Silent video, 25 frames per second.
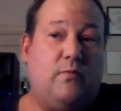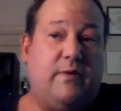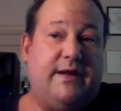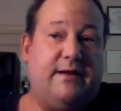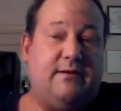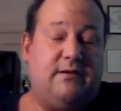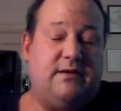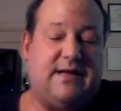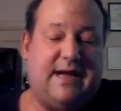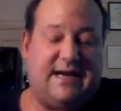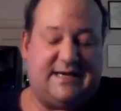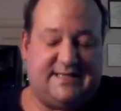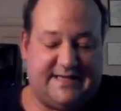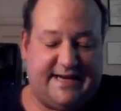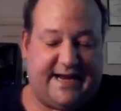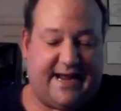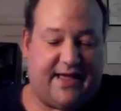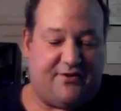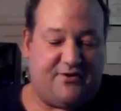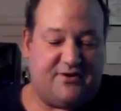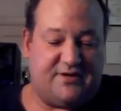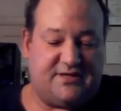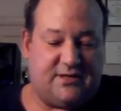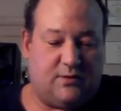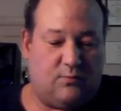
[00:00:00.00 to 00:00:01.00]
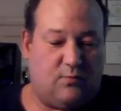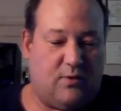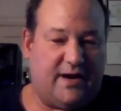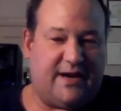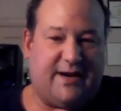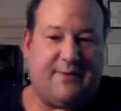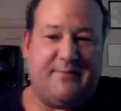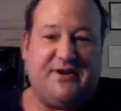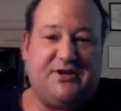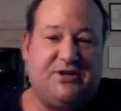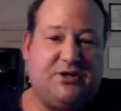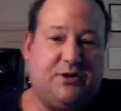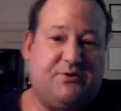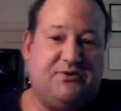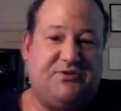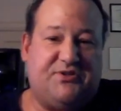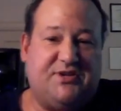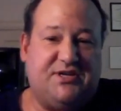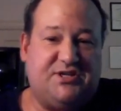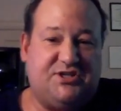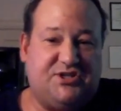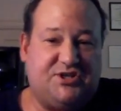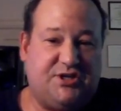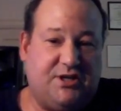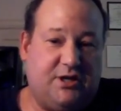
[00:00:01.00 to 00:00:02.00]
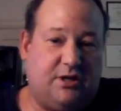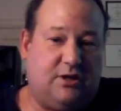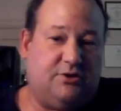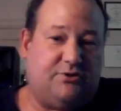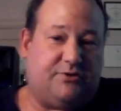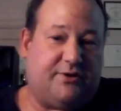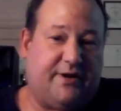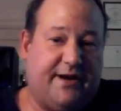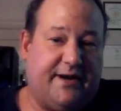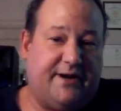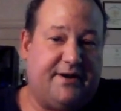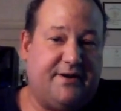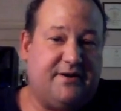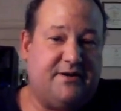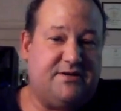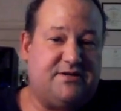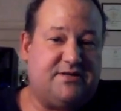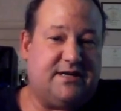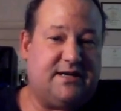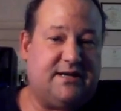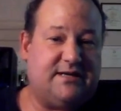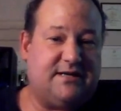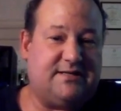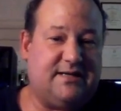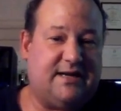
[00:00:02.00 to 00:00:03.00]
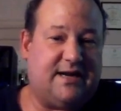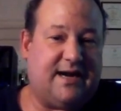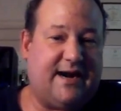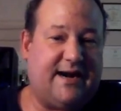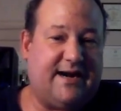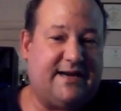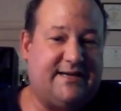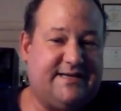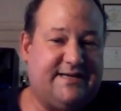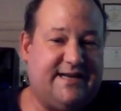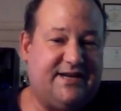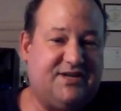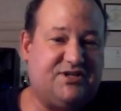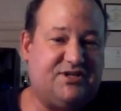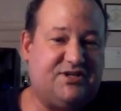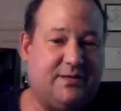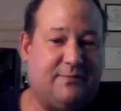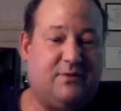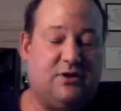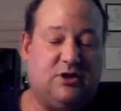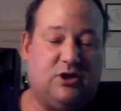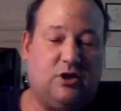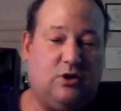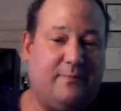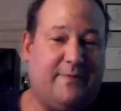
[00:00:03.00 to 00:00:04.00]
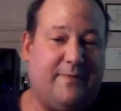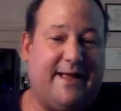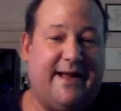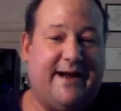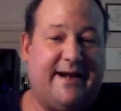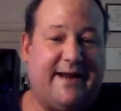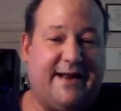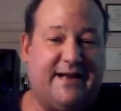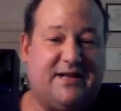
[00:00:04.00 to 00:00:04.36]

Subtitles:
we got together and said, what can we do with these children to kind of teach them a little bit?